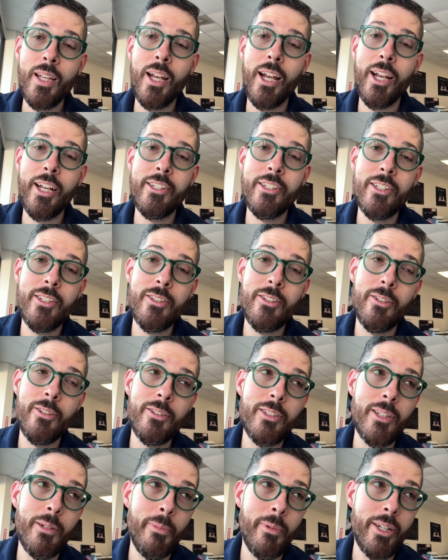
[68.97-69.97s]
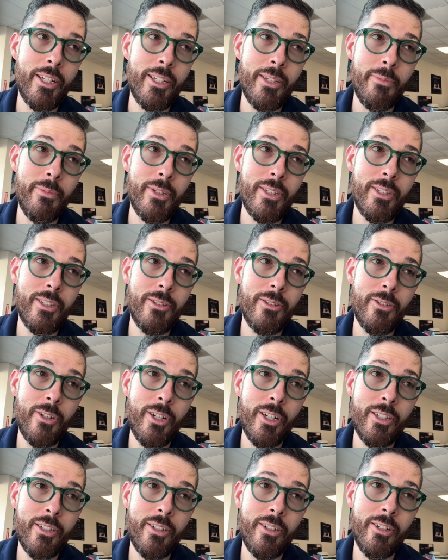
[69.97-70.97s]
I just looked at my commission
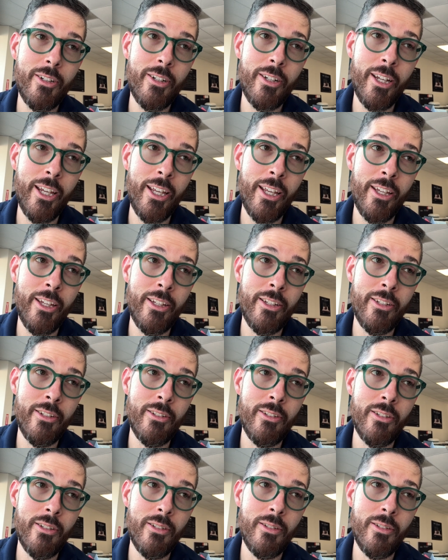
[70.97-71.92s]
tracker and